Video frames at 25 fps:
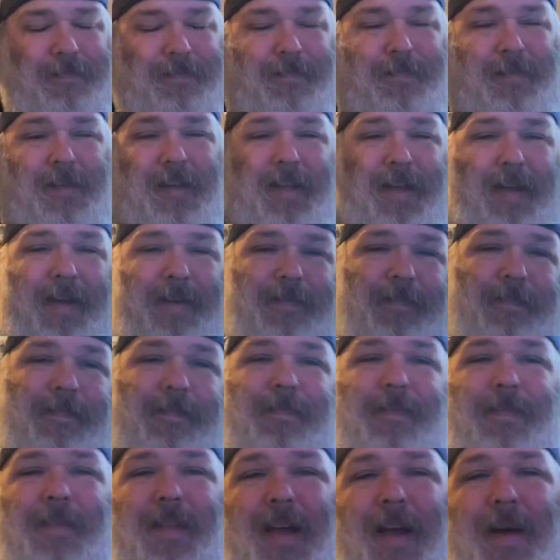yeah,
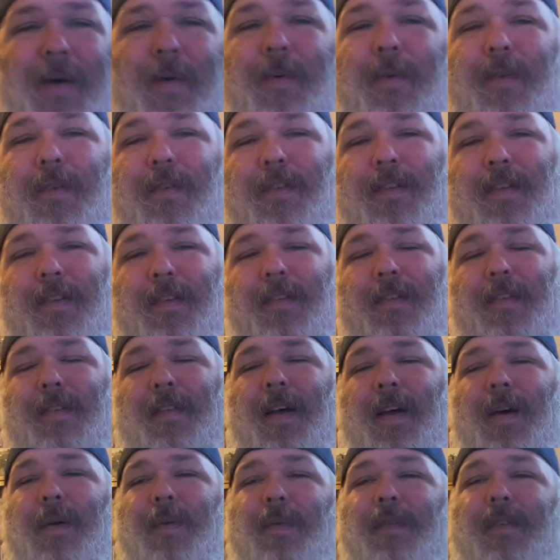I
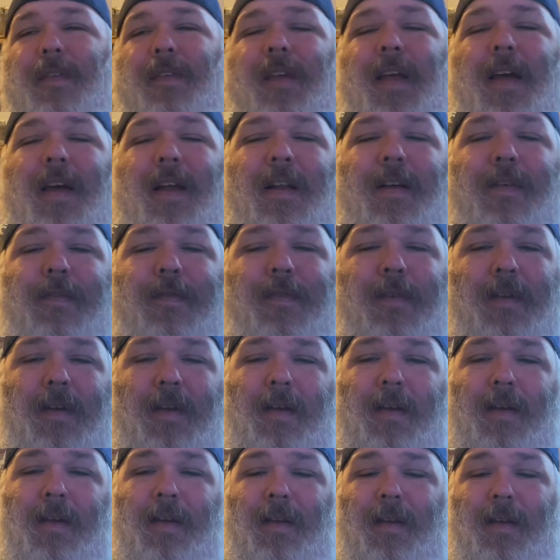was kind of
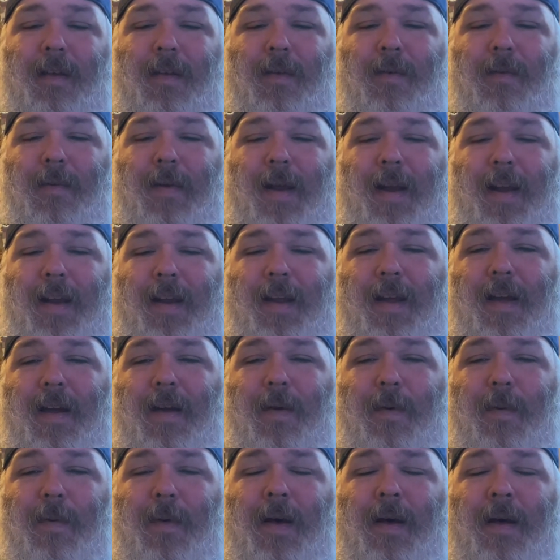ready to
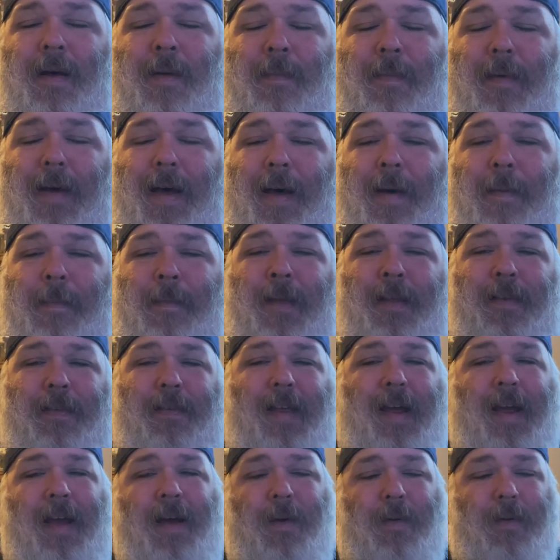go. I missed
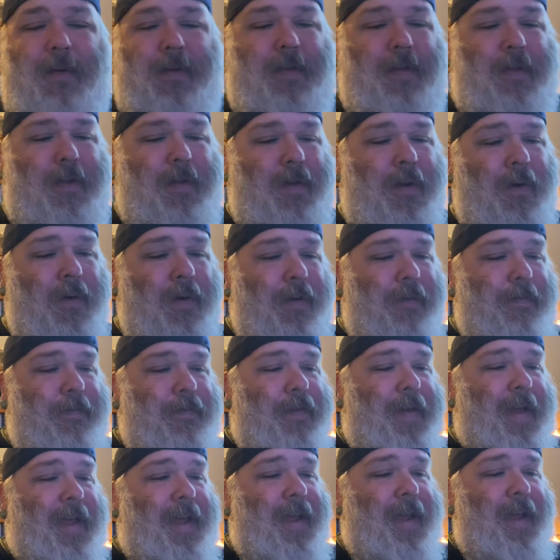out on a
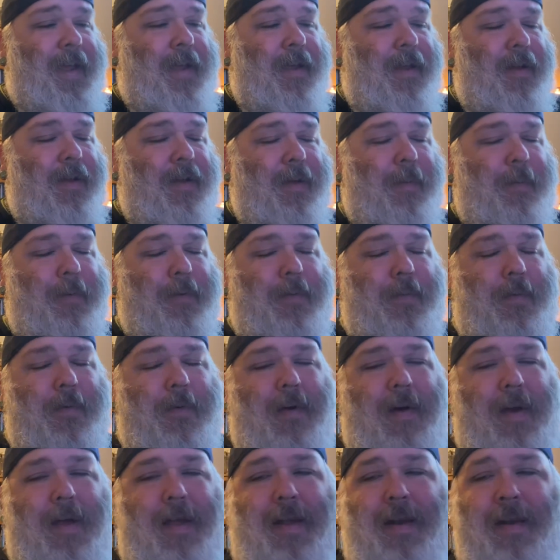V
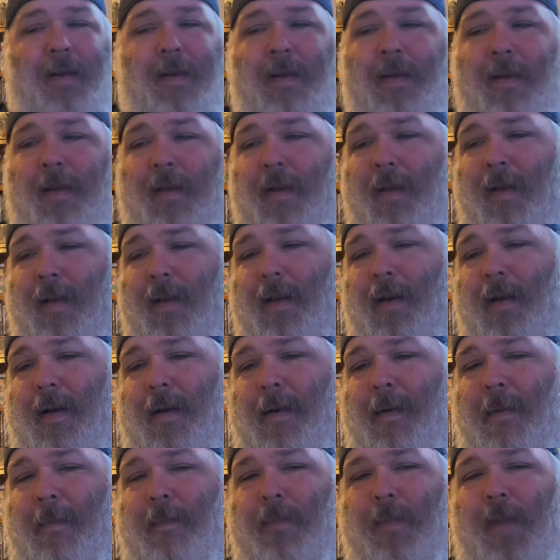#1.
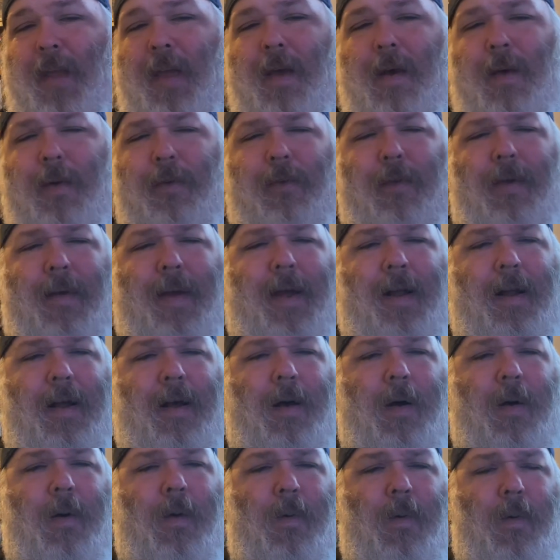He also had an
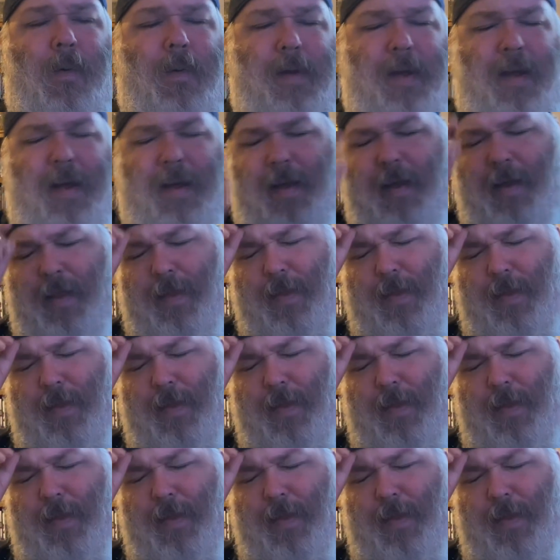old, I